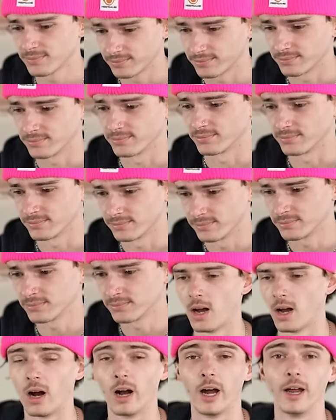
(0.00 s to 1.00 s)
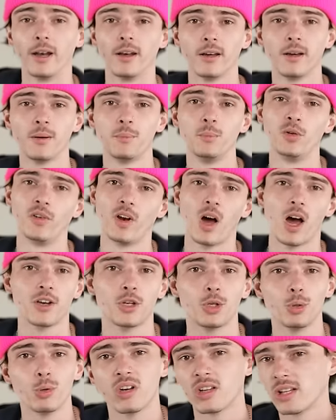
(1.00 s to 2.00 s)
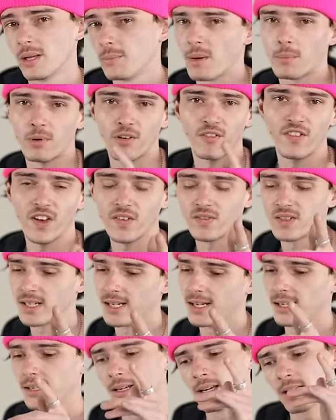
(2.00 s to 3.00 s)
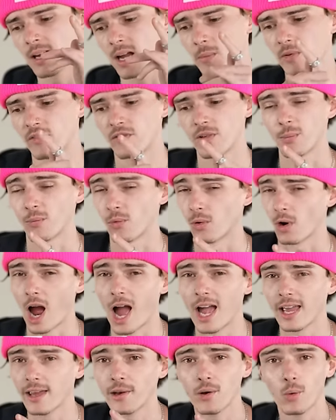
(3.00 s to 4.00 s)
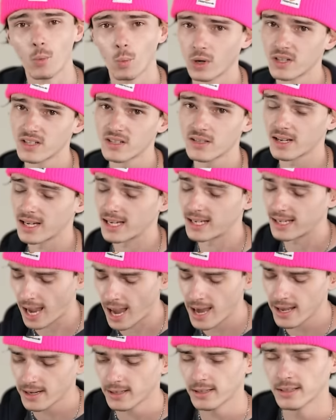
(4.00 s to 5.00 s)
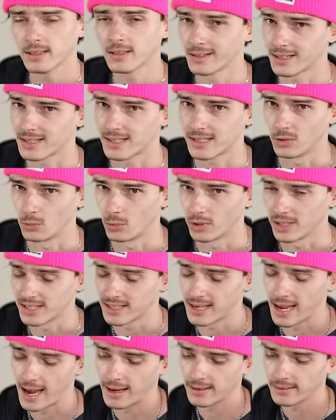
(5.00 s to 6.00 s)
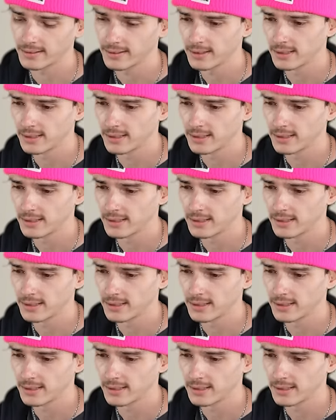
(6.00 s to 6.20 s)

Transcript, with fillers: Mm-hmm. All right, moving on to clip number 15, coming from Ryan once again. Let's see what he's got.